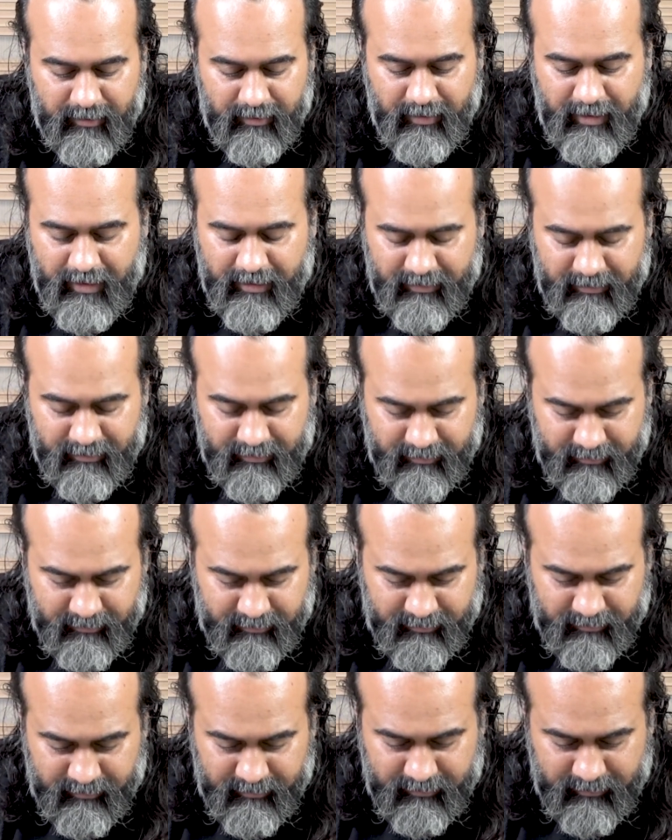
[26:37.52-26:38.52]
Then
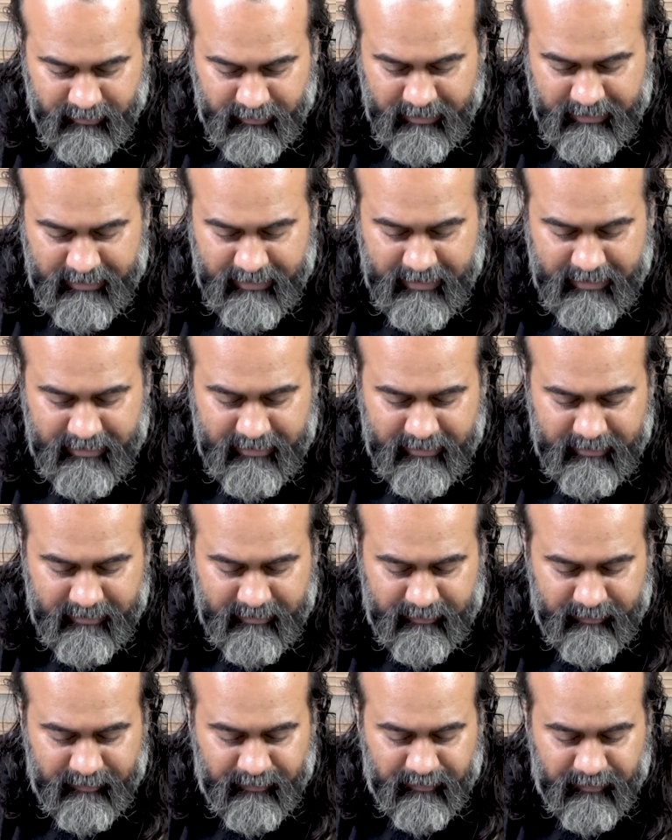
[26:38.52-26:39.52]
he says,
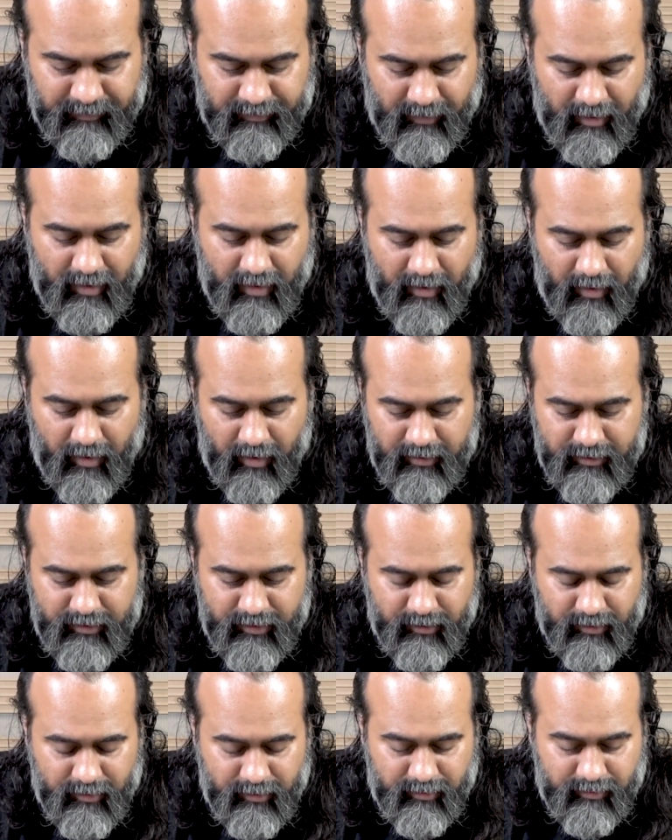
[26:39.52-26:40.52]

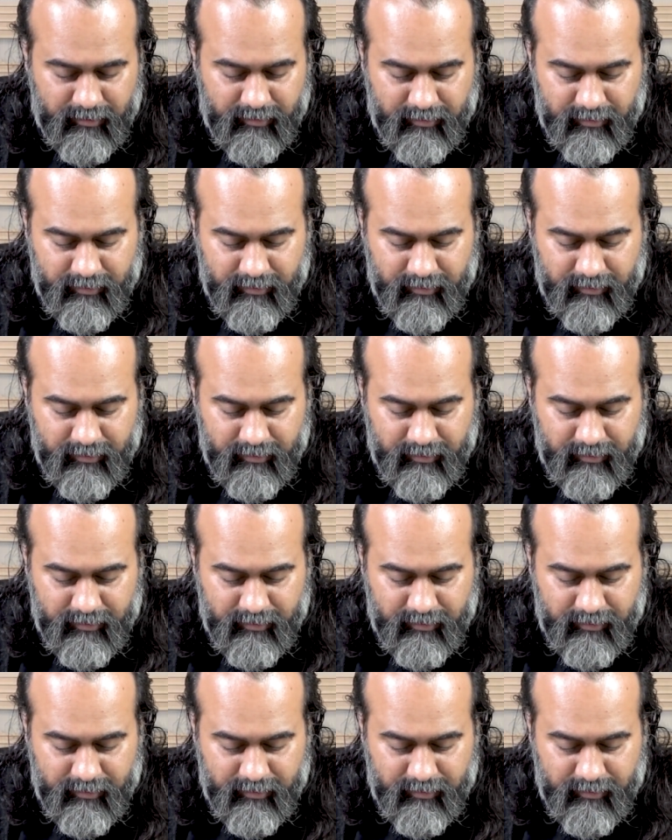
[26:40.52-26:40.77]
also,